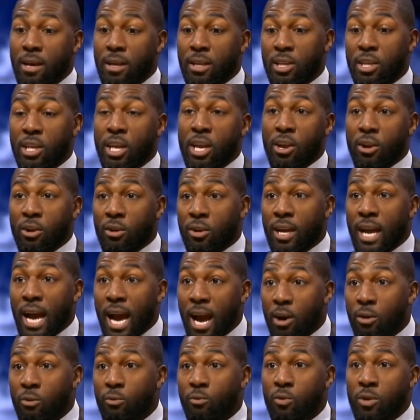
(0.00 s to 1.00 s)
year
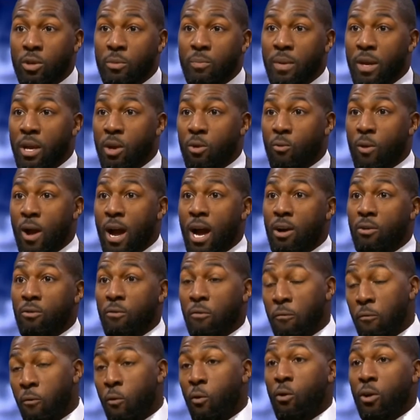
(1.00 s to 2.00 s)
count would be
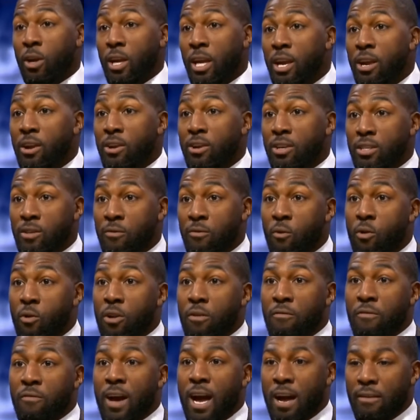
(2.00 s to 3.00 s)
around 4 years, 4
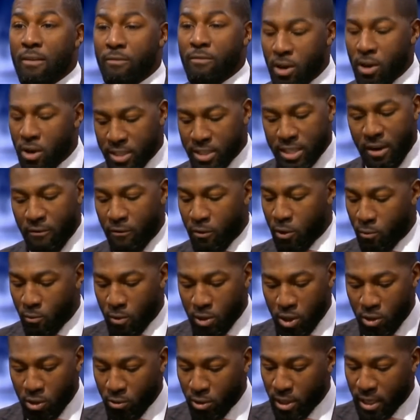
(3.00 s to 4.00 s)
to 5 years.
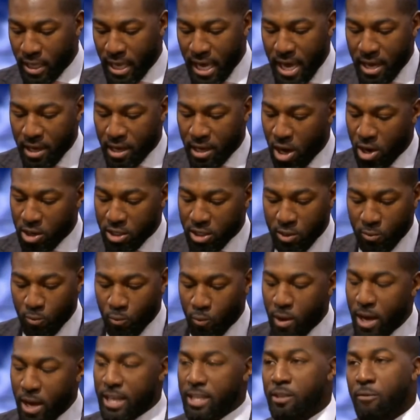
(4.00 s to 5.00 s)
Everyone, you look at
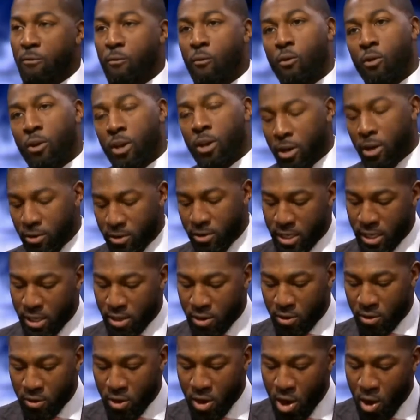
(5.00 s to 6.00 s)
Carson Wentz, 4-year
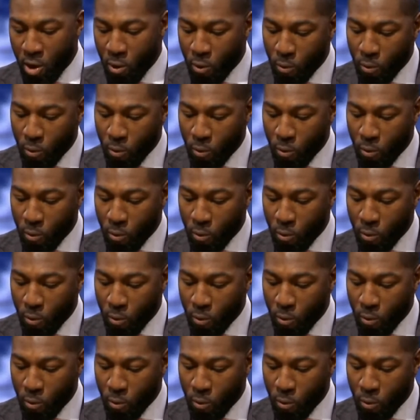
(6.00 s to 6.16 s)
deal.